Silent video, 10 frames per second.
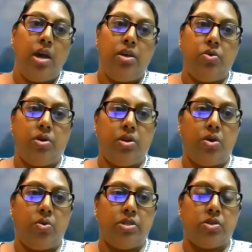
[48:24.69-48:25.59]
You can
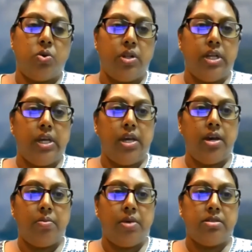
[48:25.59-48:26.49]
always call the
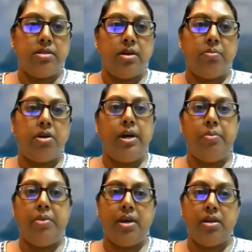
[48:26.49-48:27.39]
EMA's number and
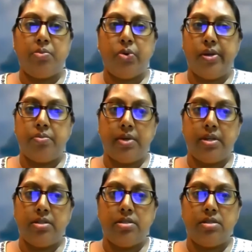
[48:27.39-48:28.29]
make an
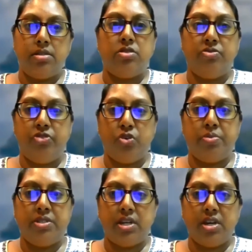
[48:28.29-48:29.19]
appointment to view a
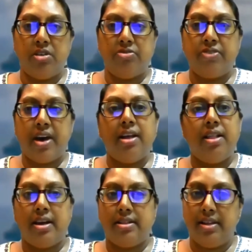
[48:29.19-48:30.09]
particular
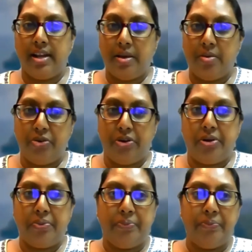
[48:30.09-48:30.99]
file at the library.
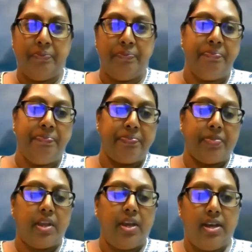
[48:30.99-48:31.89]

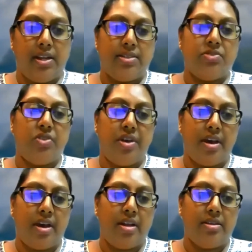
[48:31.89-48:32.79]
It is
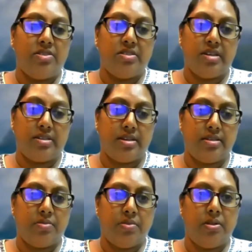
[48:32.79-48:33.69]
there and it is
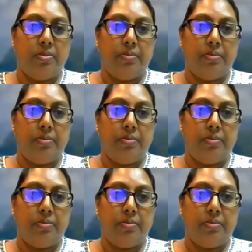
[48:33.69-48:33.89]
accessible.